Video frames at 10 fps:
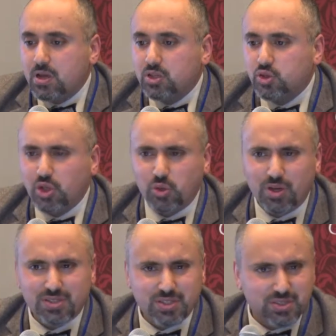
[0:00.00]
So the
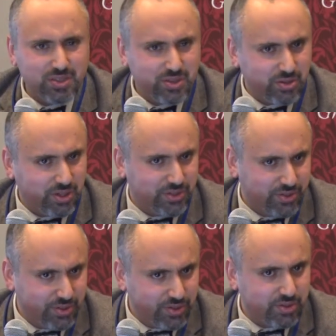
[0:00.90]
U.S. is in a
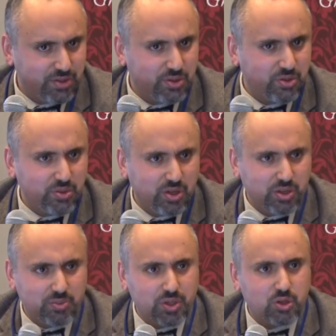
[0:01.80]
crisis. You know, we all
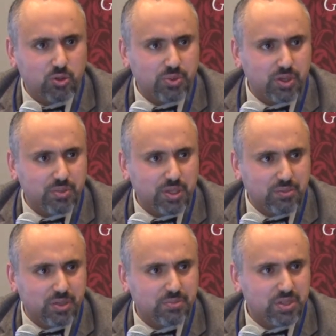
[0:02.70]
hear about the opiate
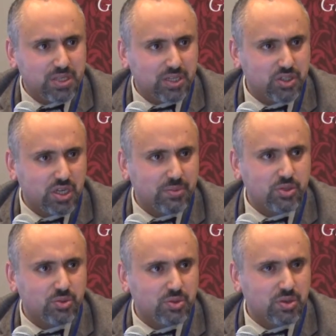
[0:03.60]
epidemic, but it's actually coming
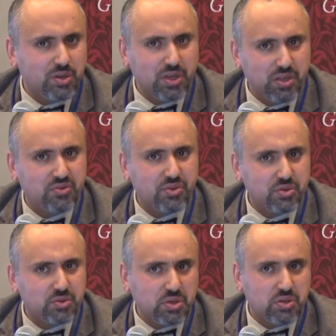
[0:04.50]
to an end
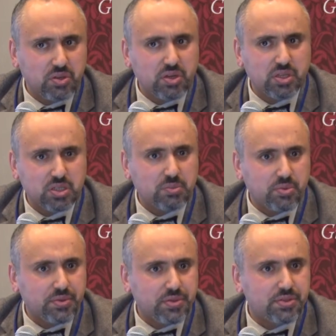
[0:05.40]
in the next
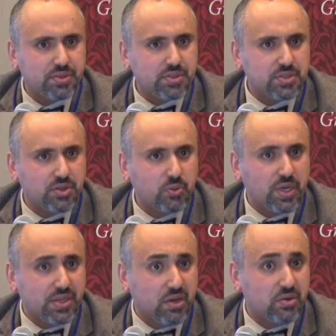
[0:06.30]
couple of years. It's on the
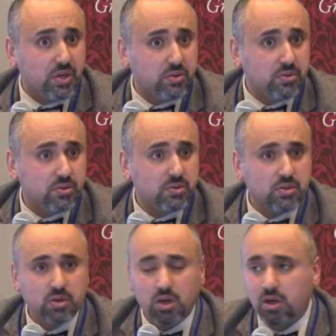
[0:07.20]
way down
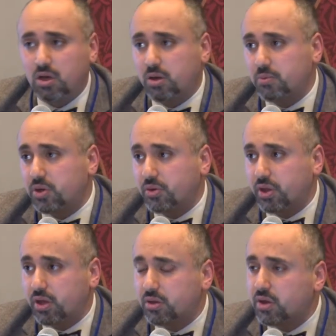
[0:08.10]
now. We know
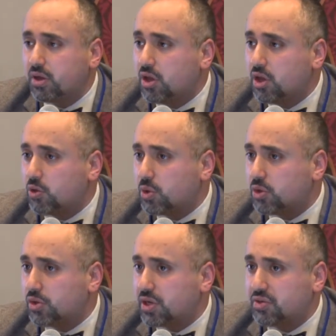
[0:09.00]
that. We
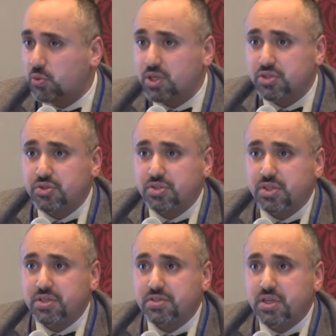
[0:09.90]
know that in the Western
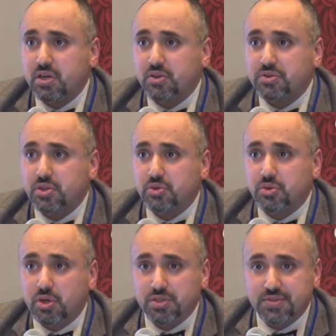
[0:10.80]
states now there's a new
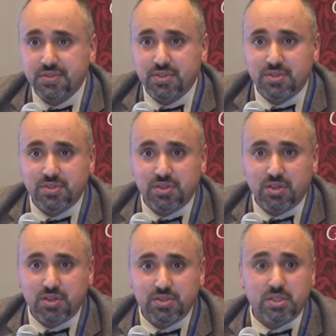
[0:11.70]
crisis. It's
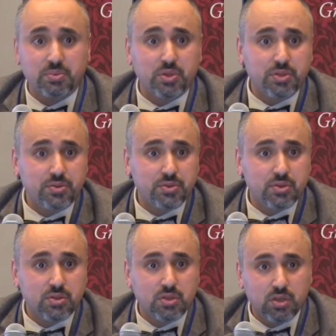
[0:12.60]
stimulants
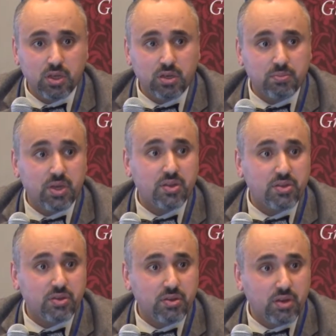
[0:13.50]
and
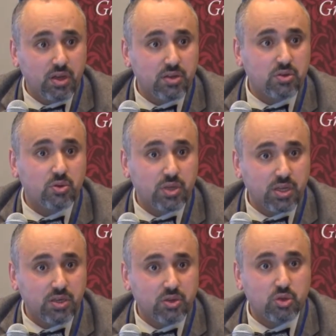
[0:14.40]
meth and
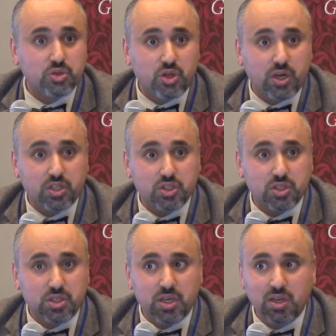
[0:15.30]
cocaine, and those are
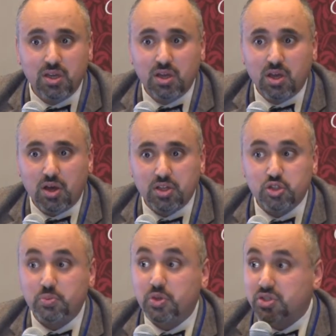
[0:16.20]
actually
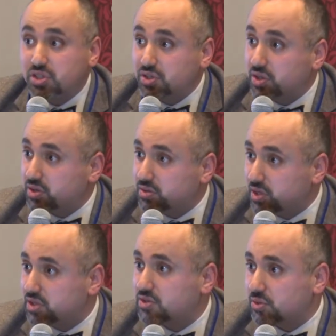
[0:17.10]
superseding
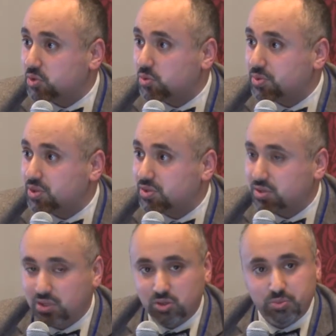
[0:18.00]
deaths from opiates,
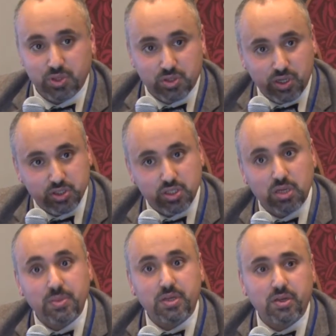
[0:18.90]
and opiates are actually
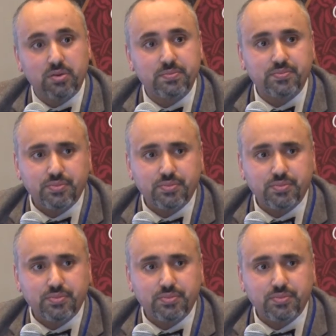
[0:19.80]
coming down.